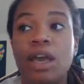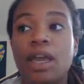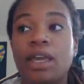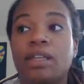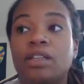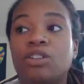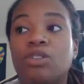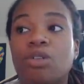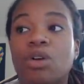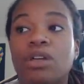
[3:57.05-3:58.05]
And
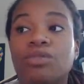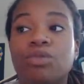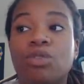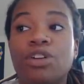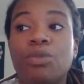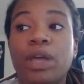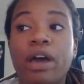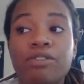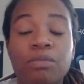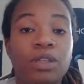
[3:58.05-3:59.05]
in Florida, we
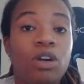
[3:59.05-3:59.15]
have something